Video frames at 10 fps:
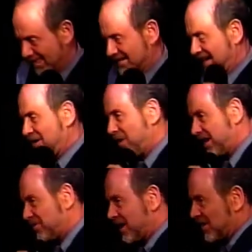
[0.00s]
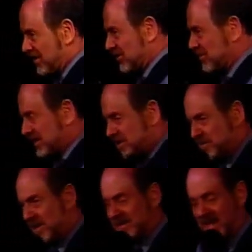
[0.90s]
Anyway, you may argue about this
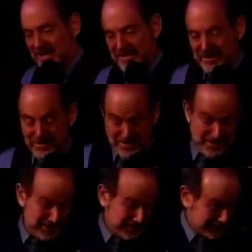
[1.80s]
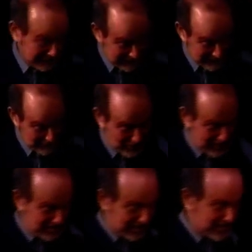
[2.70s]
being an anecdote, but
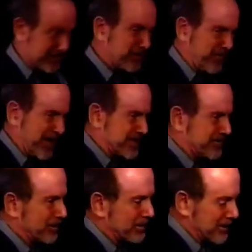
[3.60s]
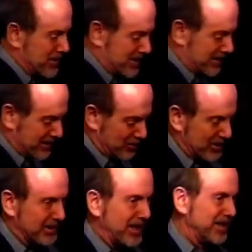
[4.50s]
it's, it's a little fanciful, but let me tell you what
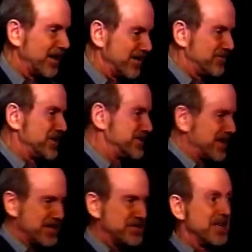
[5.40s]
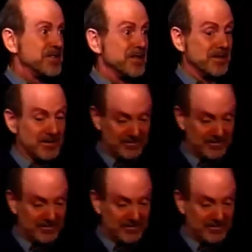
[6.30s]
in life these days isn't.